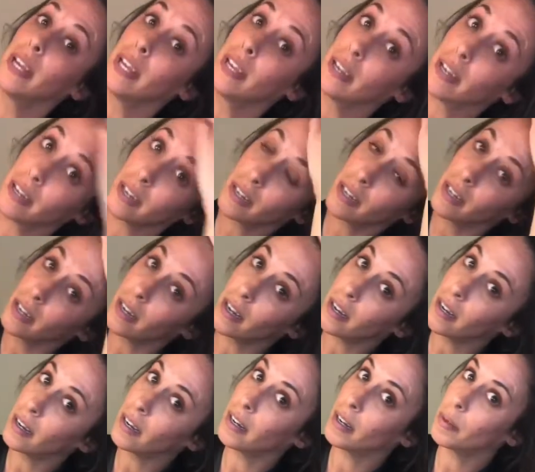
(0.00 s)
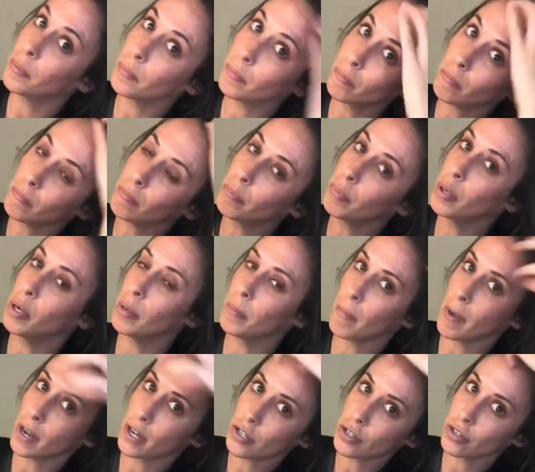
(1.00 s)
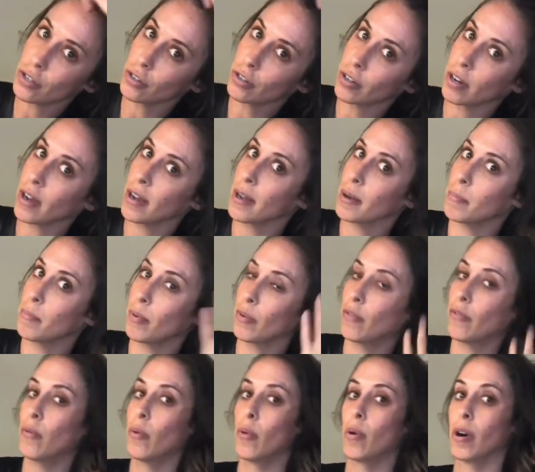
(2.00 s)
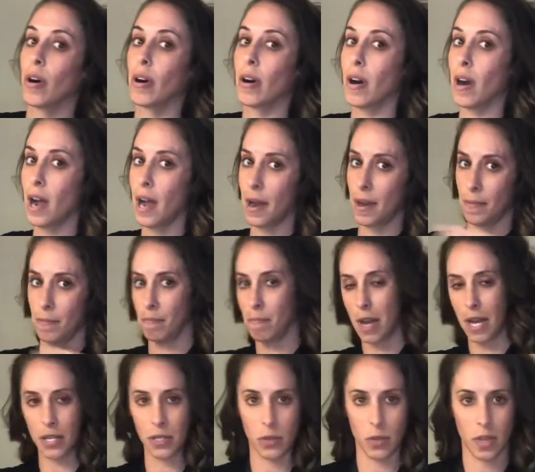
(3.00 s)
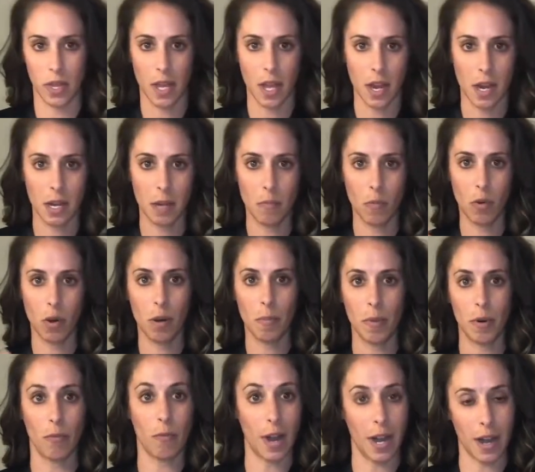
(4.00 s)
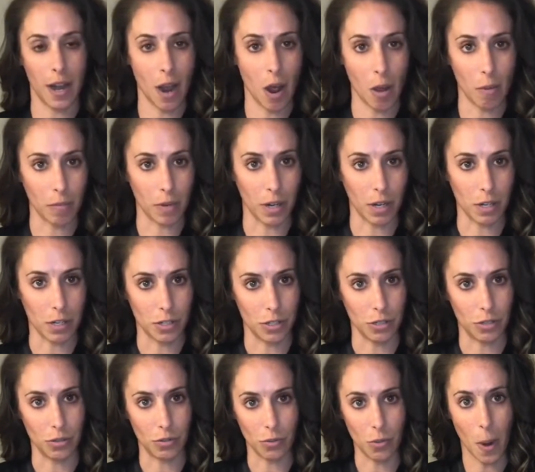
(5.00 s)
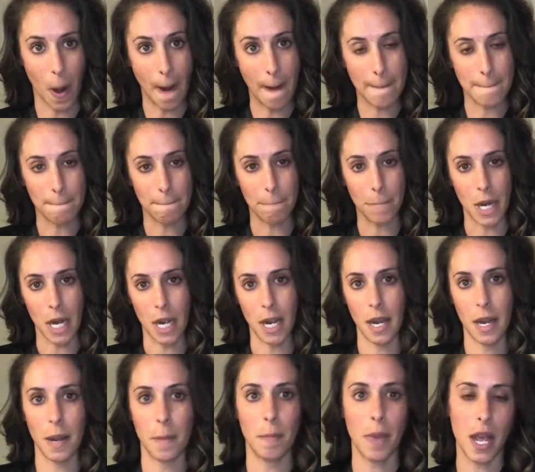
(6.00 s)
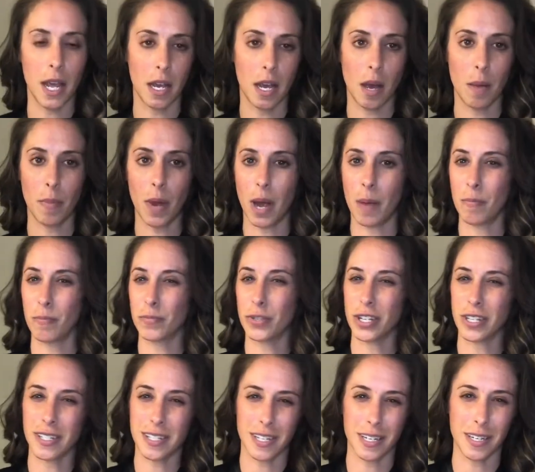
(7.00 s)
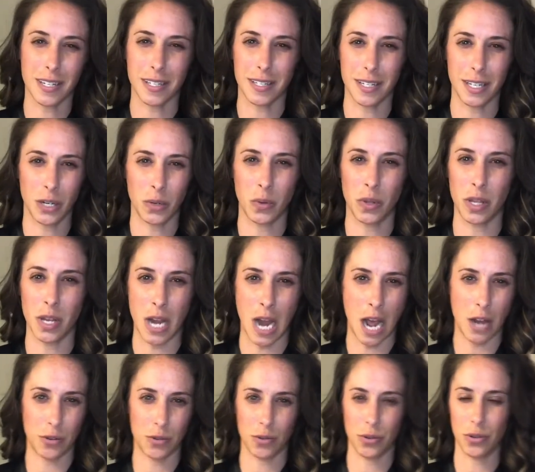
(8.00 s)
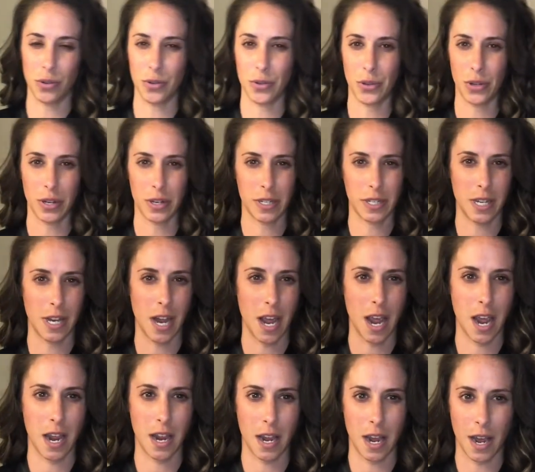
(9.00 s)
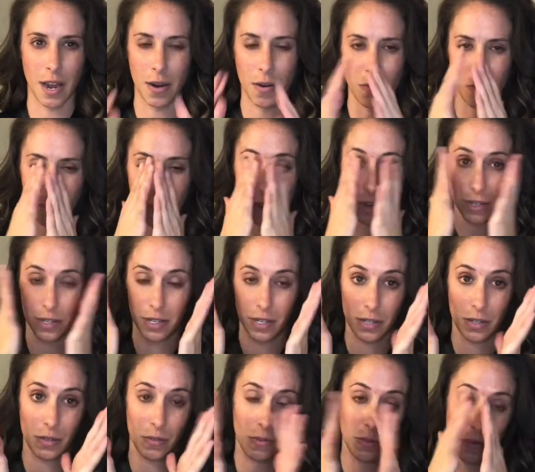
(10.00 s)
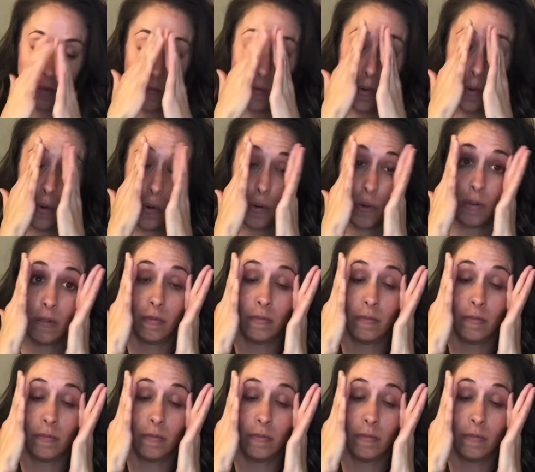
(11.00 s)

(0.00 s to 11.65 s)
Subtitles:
gonna put my shirt on before I mess with it anymore, but right now I'm gonna do my makeup. I'm just gonna stick with a natural look today. I don't want to do the full